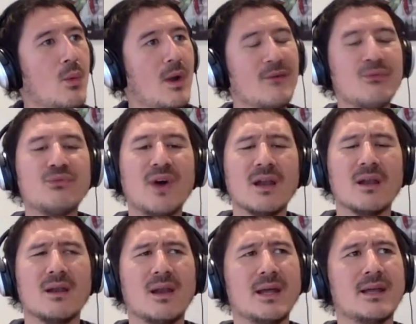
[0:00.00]
it
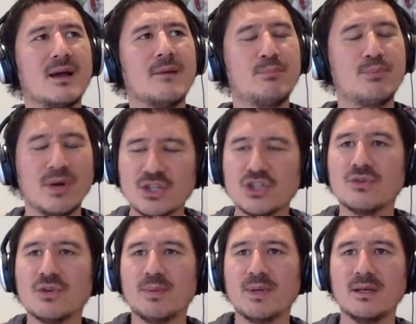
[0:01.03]
felt like a pressure
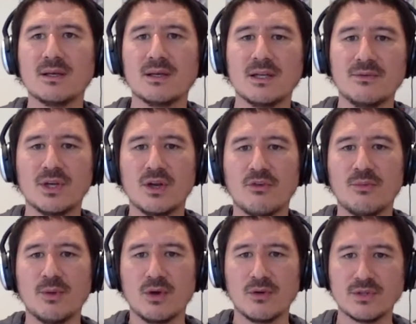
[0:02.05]
had been lifted off
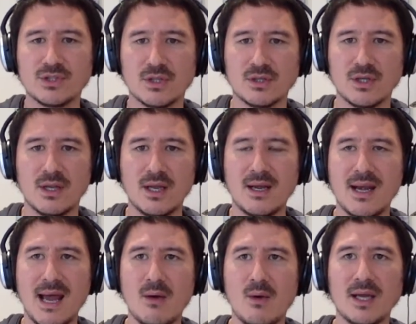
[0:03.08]
me all of a sudden, that
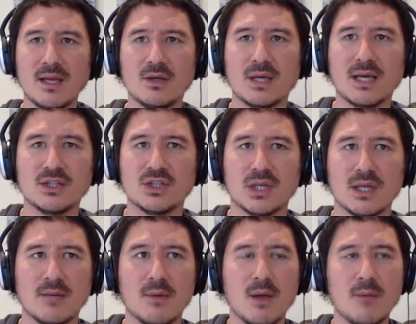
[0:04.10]
now I could
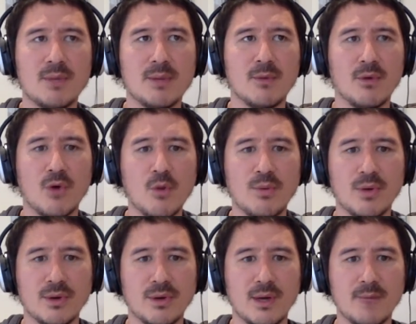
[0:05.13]
actually be more
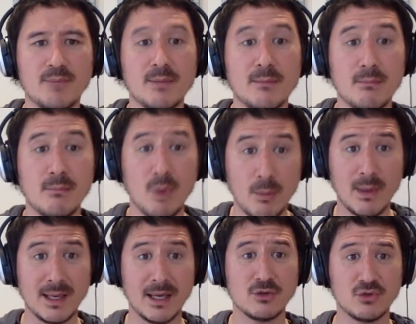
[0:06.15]
open and be more
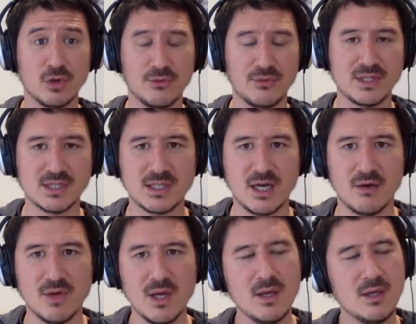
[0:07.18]
my natural, authentic self.